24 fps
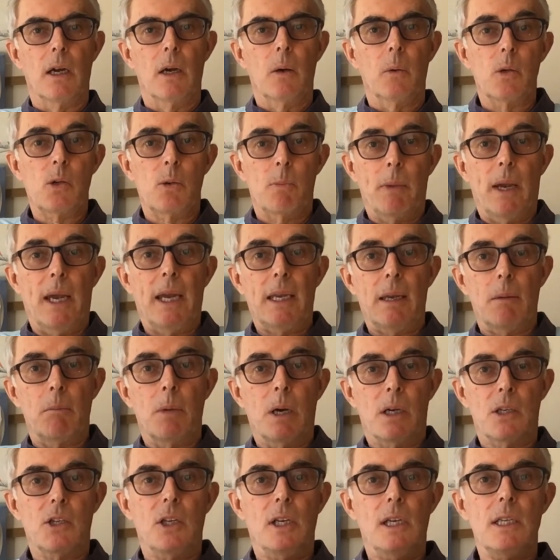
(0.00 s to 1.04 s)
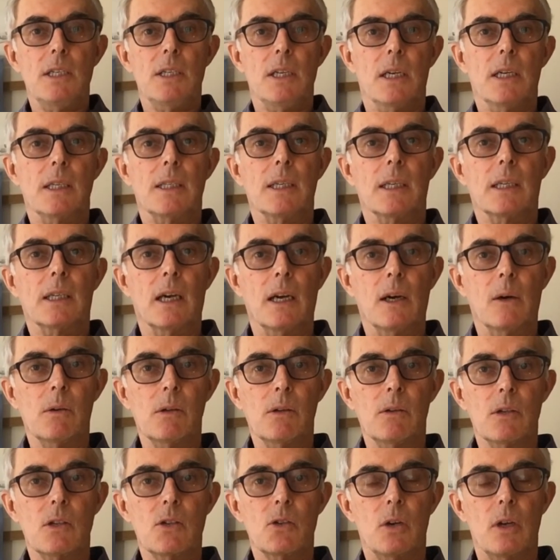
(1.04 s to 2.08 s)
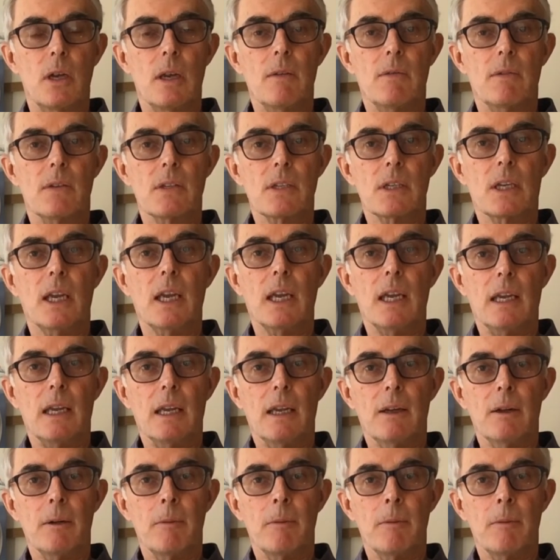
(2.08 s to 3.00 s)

which made it much easier to go and retrieve the ski.